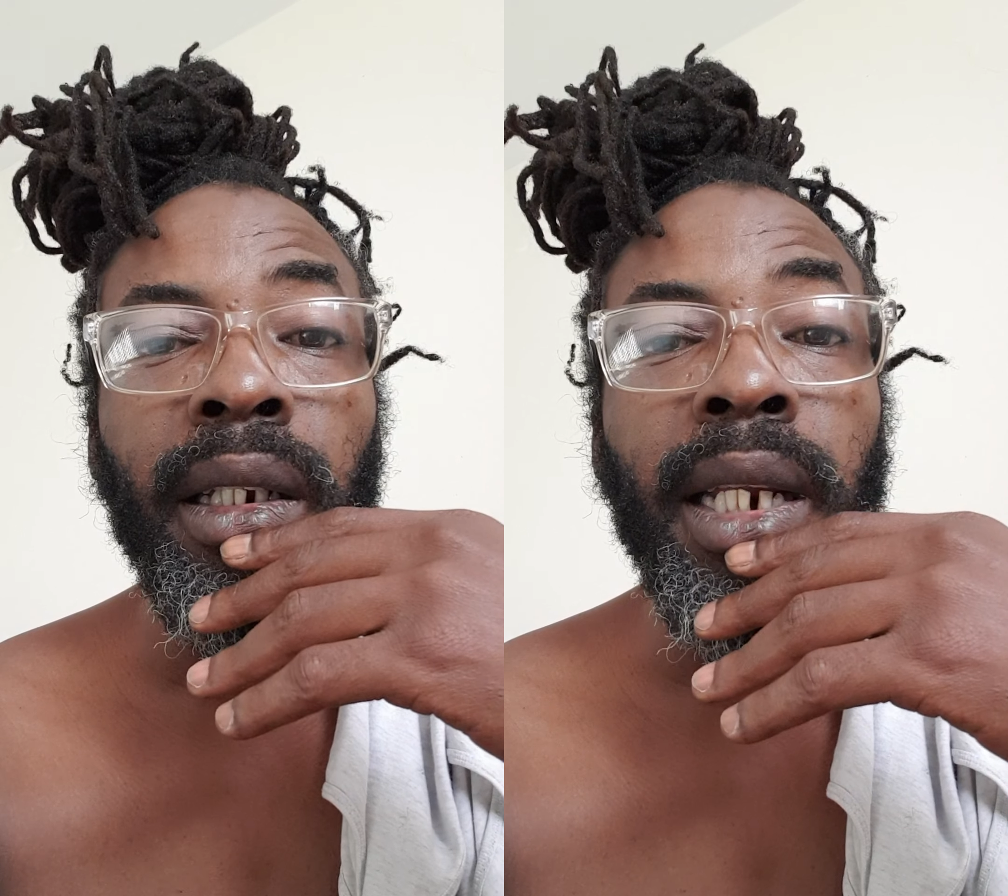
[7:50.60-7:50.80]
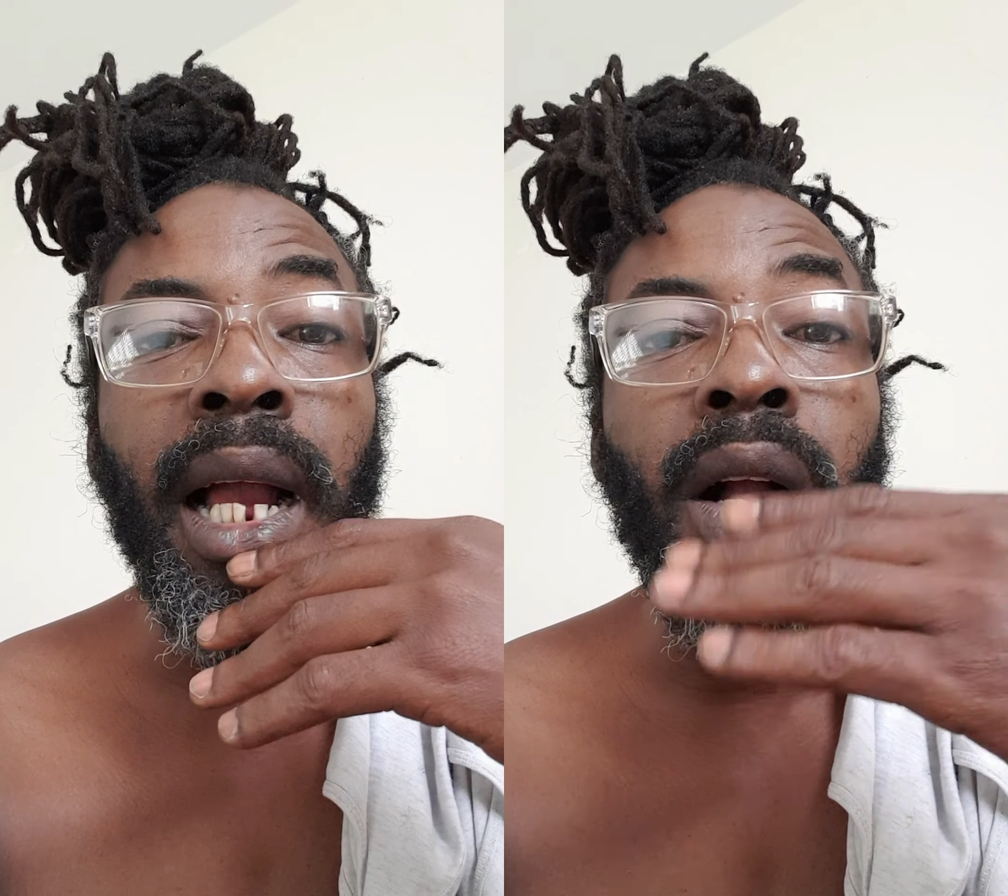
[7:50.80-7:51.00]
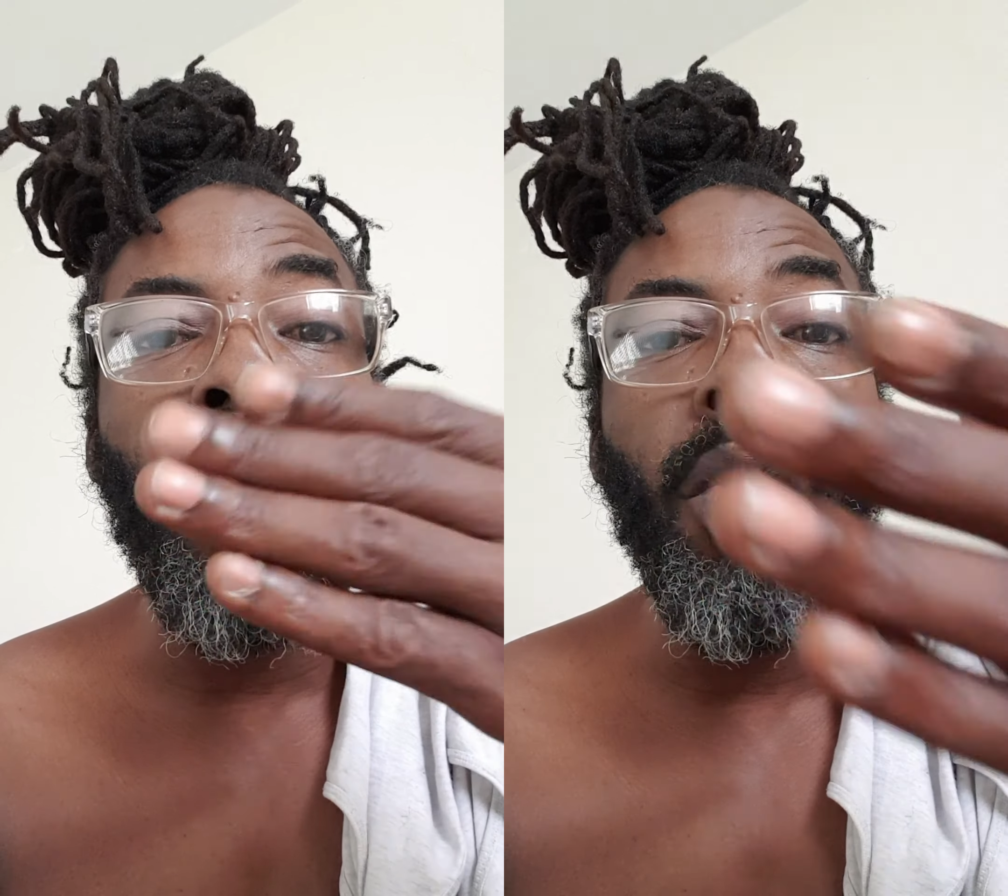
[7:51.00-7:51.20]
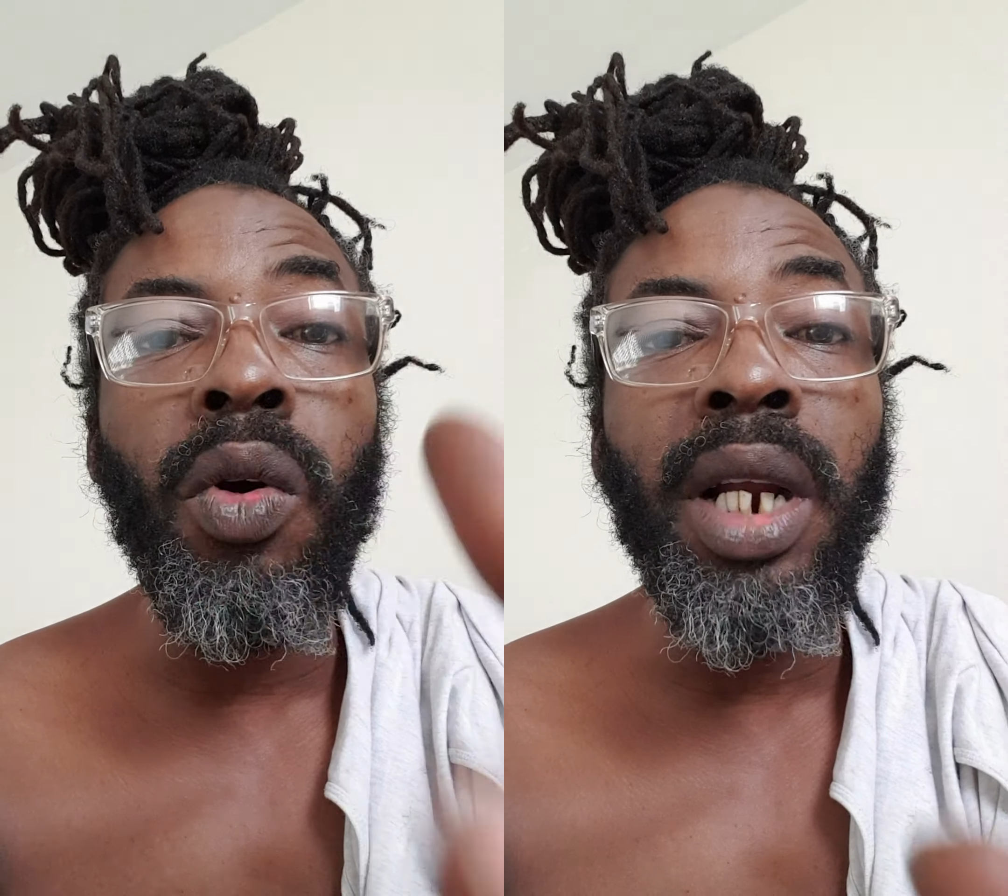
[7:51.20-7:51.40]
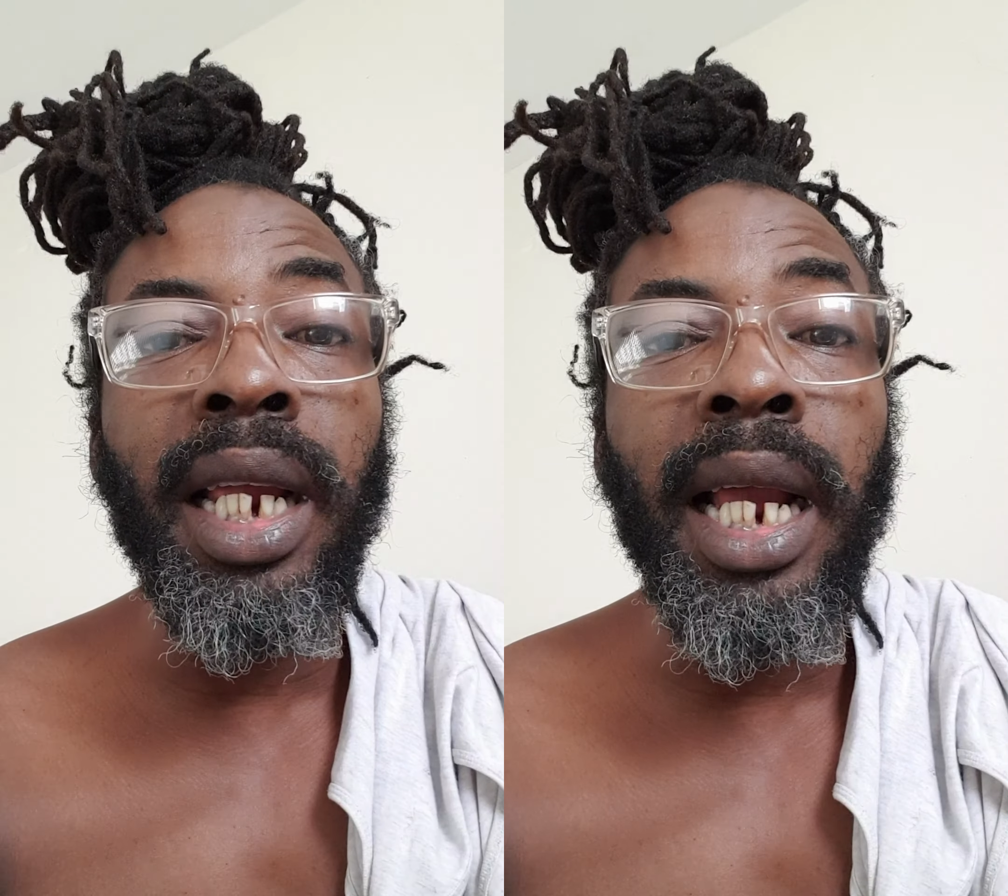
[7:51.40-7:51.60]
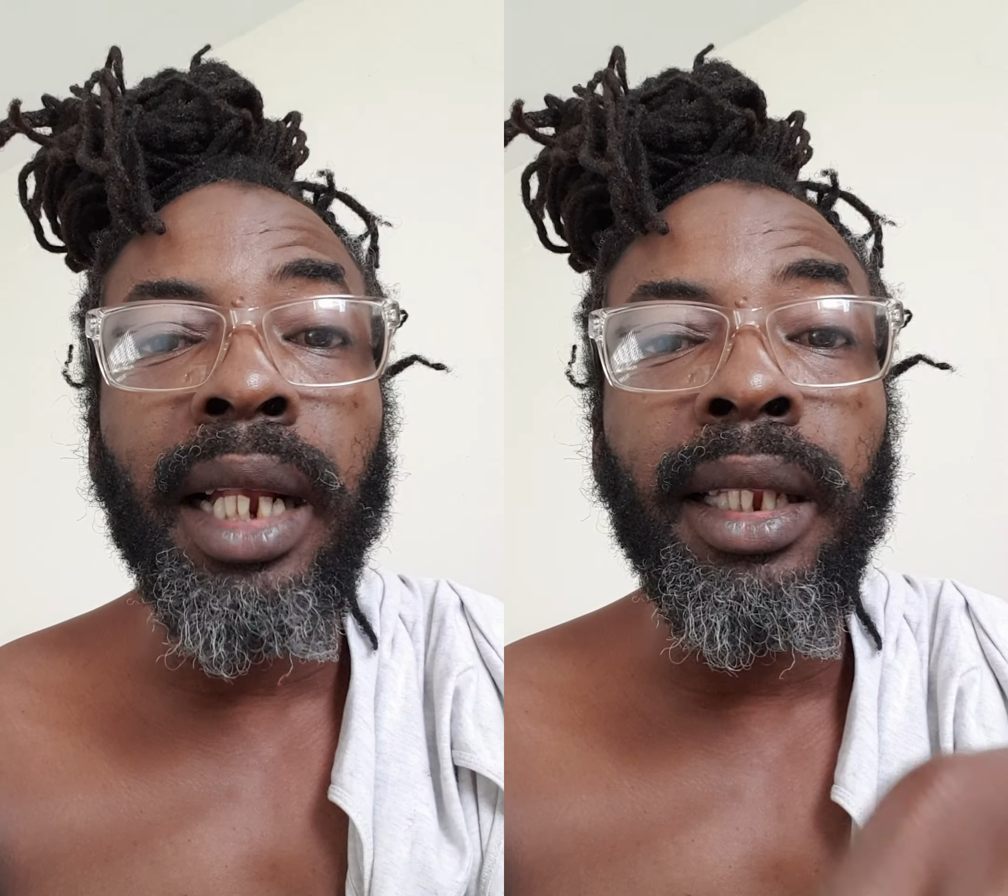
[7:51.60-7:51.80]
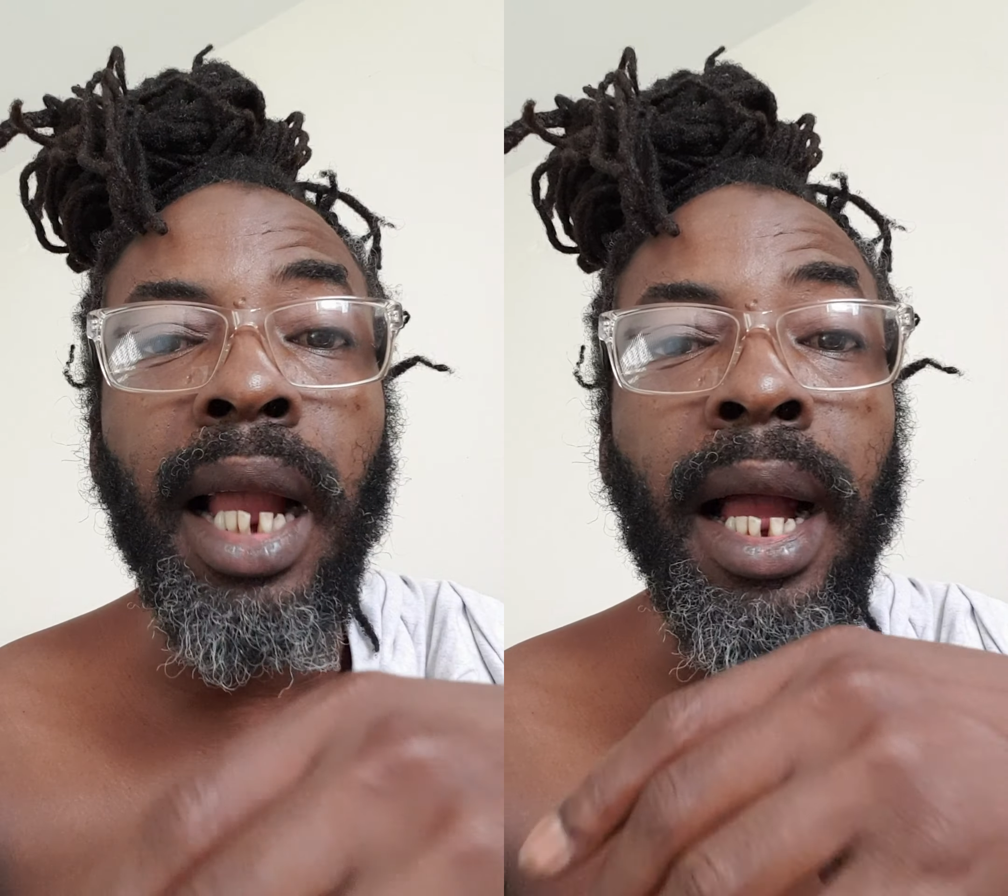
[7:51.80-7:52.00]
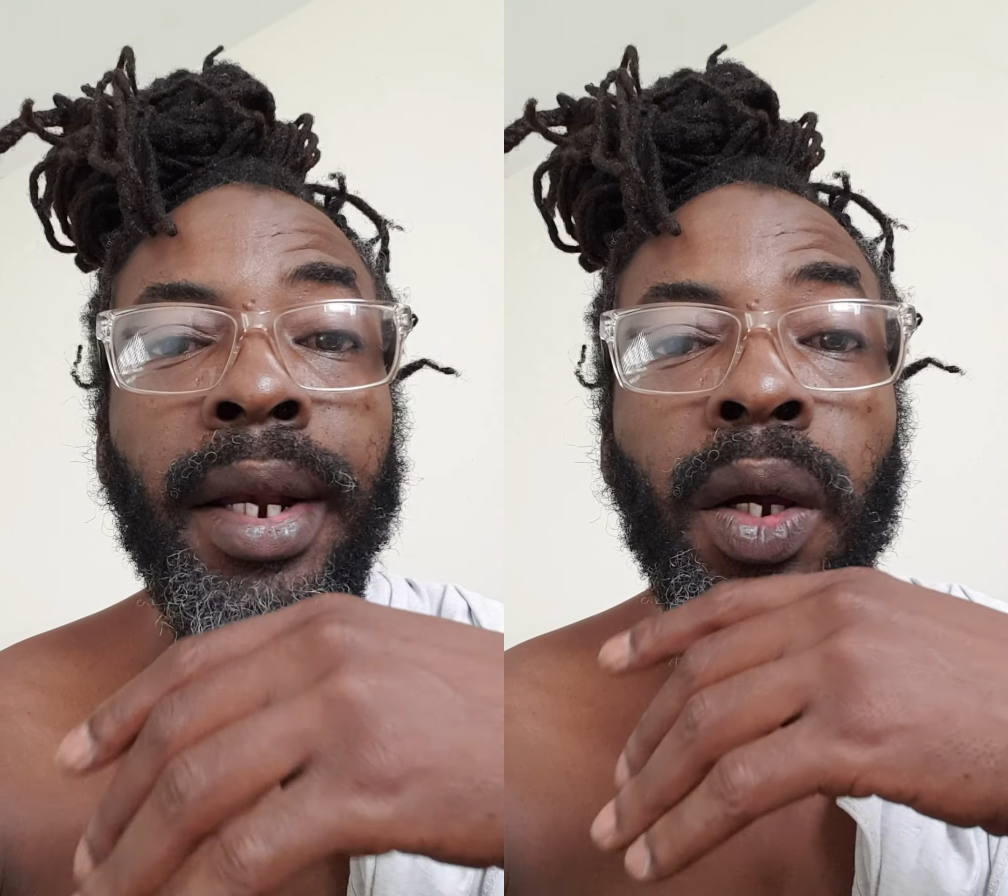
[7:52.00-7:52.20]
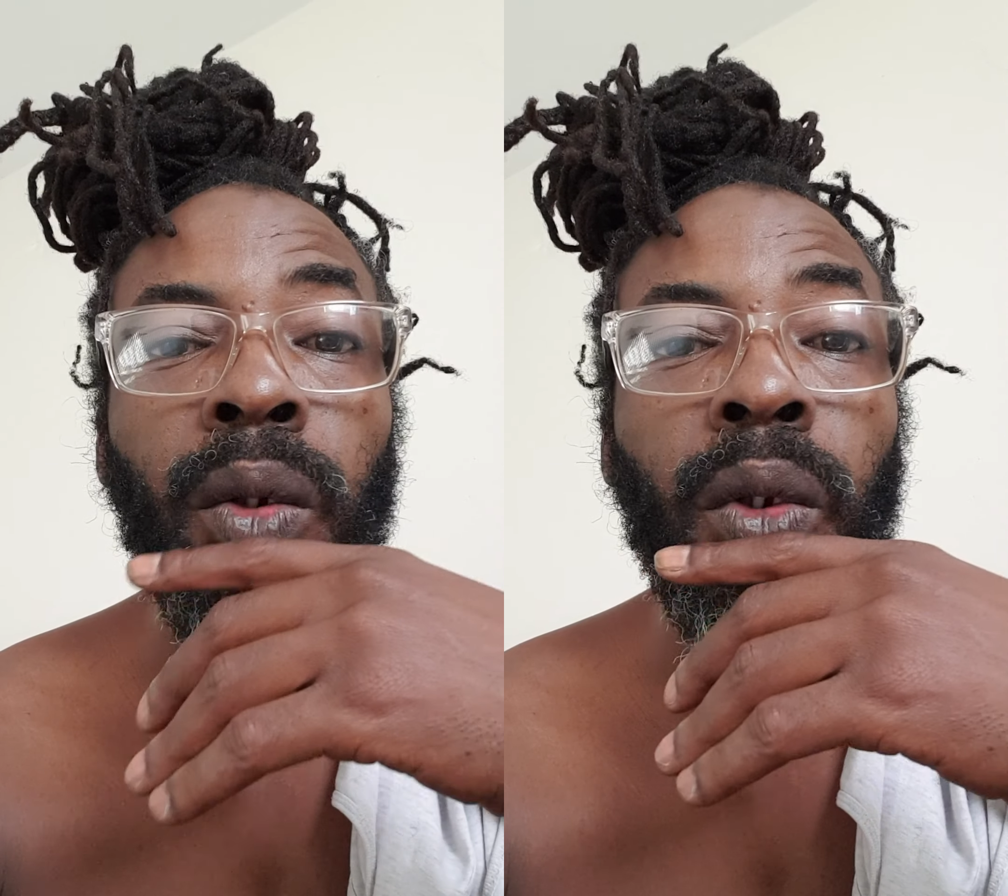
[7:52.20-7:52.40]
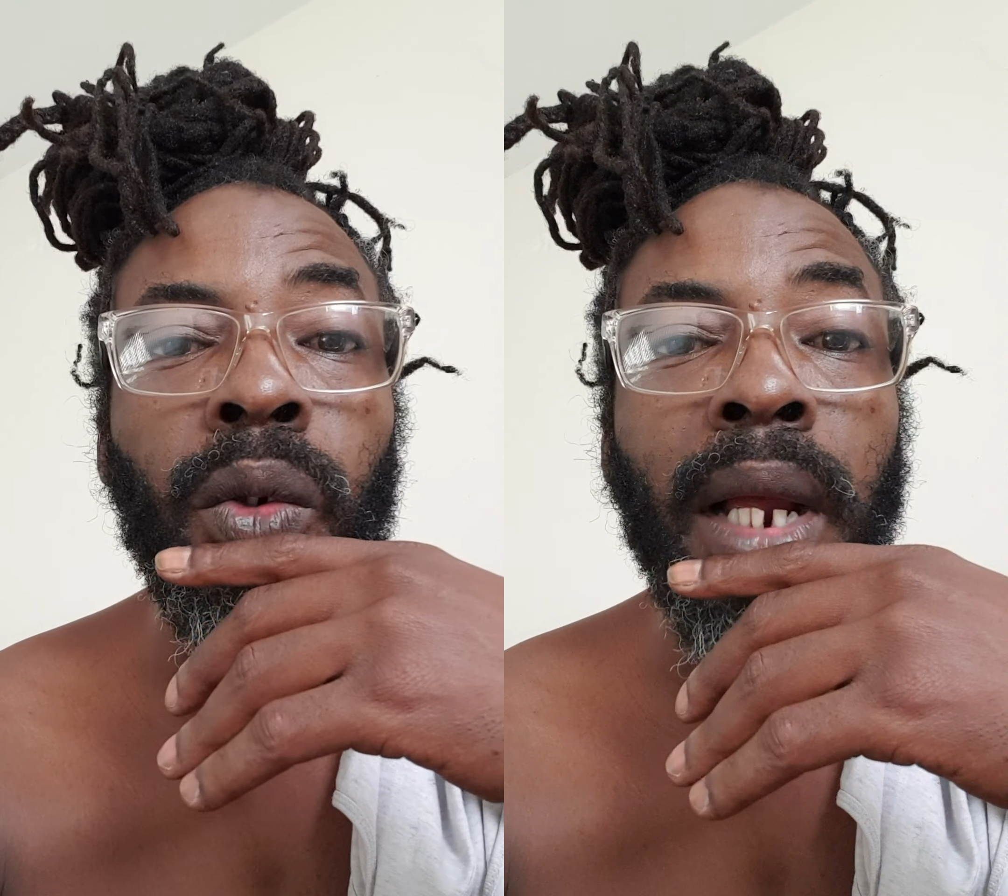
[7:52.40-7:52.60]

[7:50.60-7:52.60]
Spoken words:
Yeah, go around and you talk down to